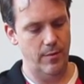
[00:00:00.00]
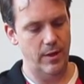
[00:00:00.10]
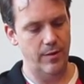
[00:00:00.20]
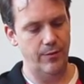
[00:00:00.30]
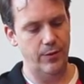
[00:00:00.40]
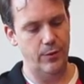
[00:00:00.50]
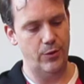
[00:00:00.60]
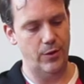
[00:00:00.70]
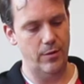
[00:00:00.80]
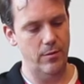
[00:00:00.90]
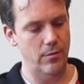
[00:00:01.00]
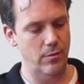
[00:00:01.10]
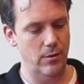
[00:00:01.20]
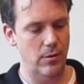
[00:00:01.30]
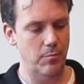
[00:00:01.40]
in the future.
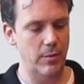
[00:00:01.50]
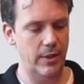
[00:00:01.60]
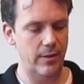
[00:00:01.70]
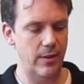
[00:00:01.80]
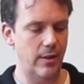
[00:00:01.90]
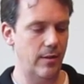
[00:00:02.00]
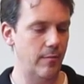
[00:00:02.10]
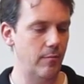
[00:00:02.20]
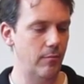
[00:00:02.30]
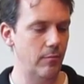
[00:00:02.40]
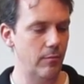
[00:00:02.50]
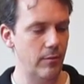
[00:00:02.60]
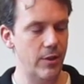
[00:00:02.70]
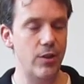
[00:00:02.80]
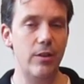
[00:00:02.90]
But
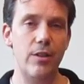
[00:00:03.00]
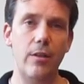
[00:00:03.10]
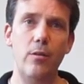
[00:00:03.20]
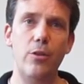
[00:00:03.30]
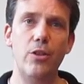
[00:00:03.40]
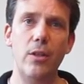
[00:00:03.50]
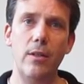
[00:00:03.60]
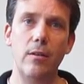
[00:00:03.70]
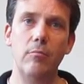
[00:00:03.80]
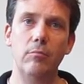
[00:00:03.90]
this is a good start.